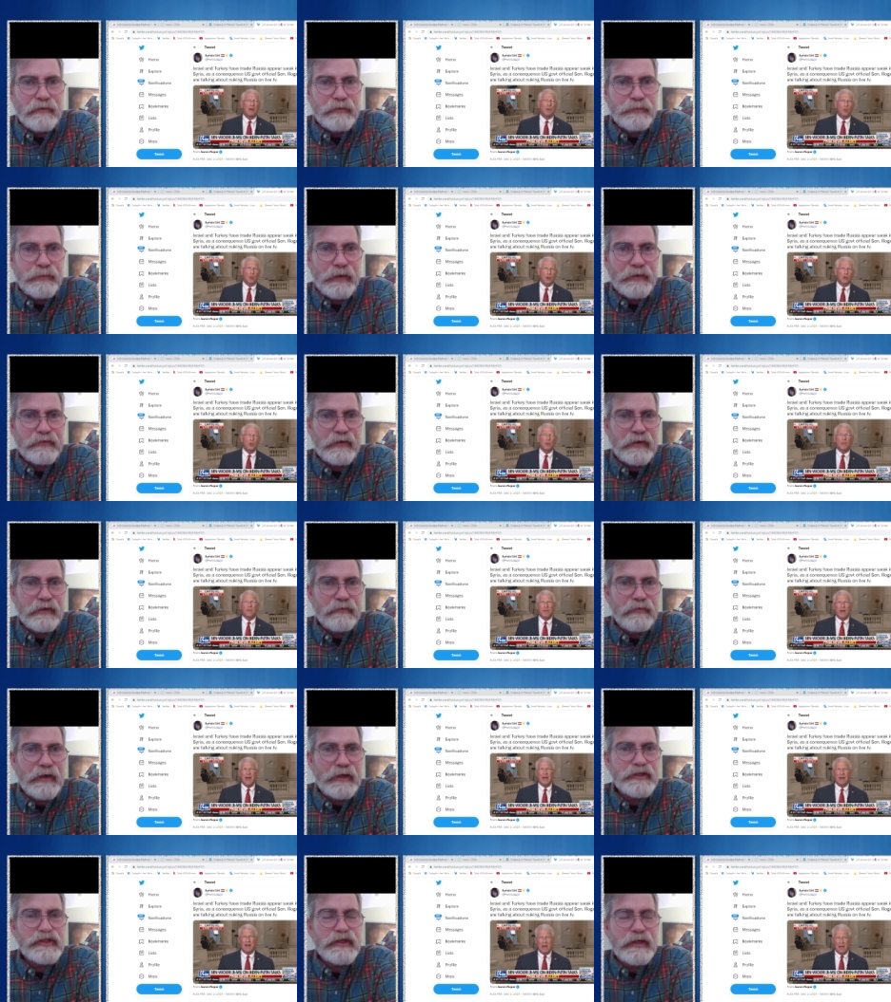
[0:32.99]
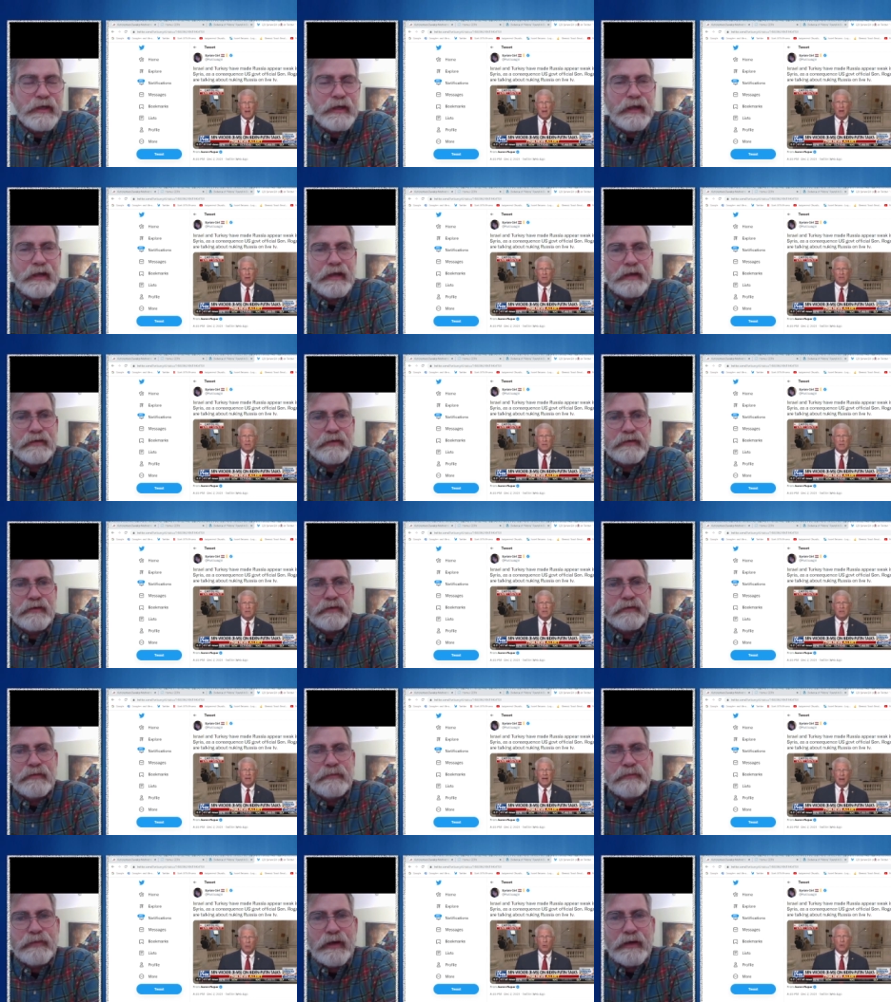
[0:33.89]
the president of Russia and
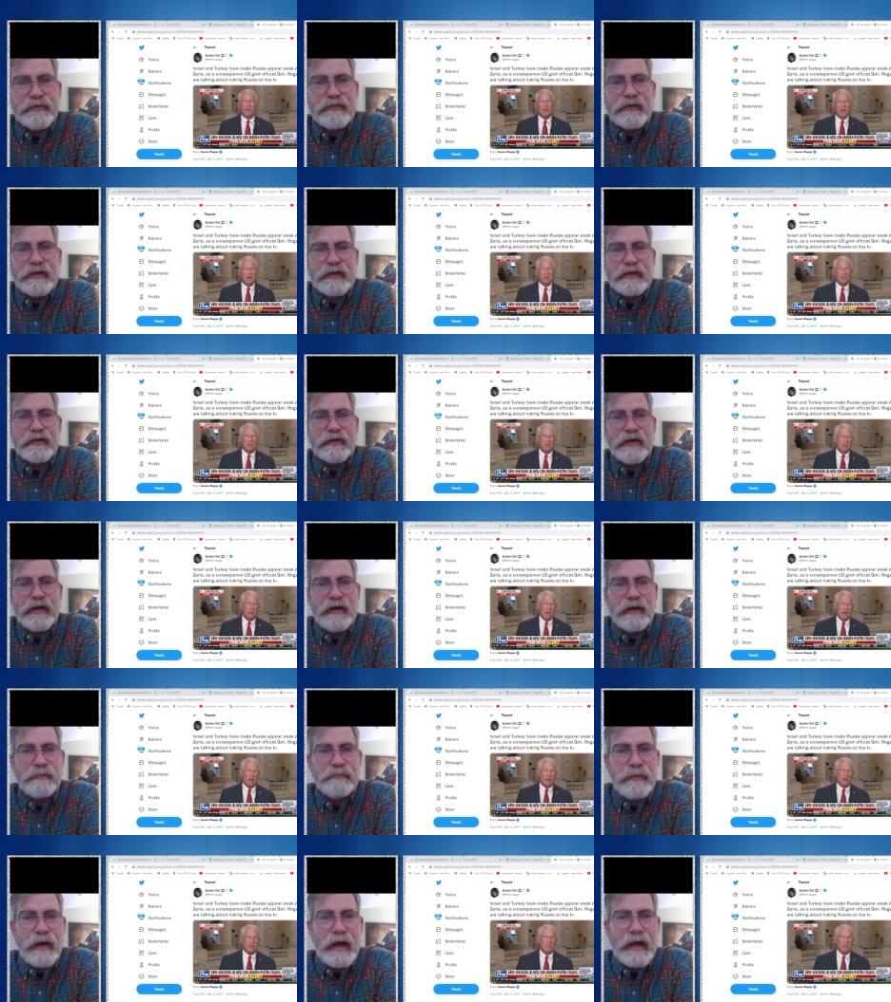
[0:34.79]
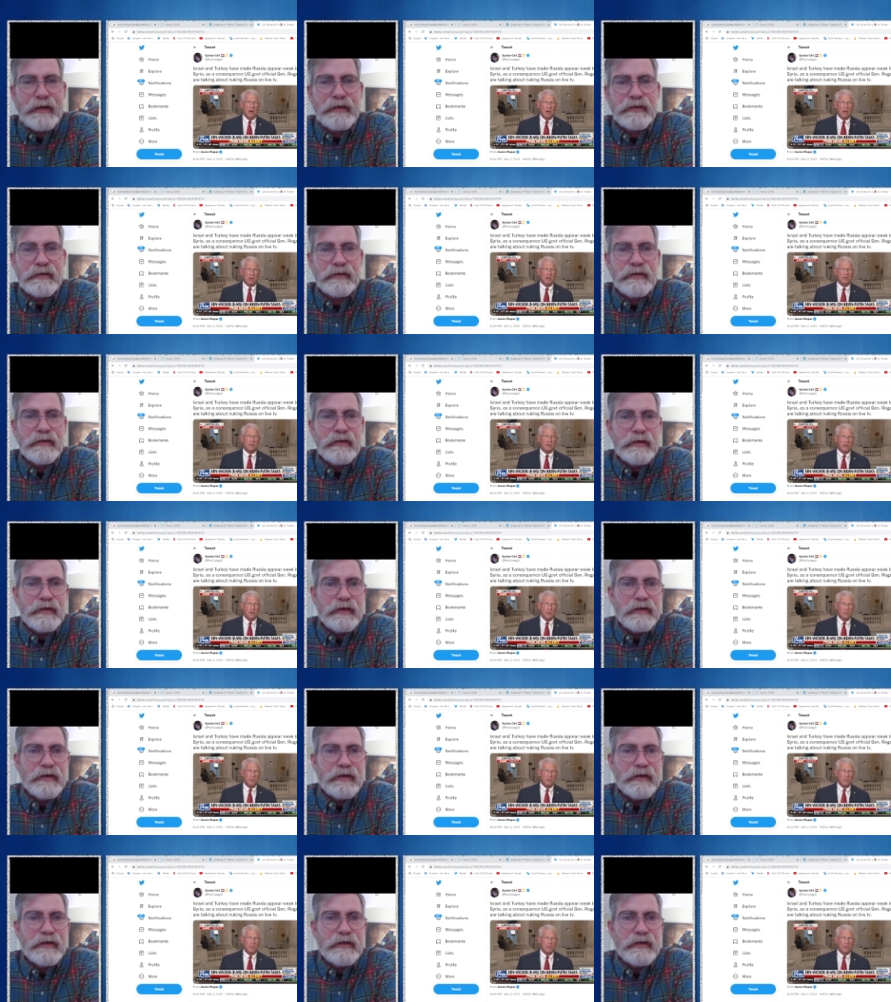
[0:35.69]
President uh, Biden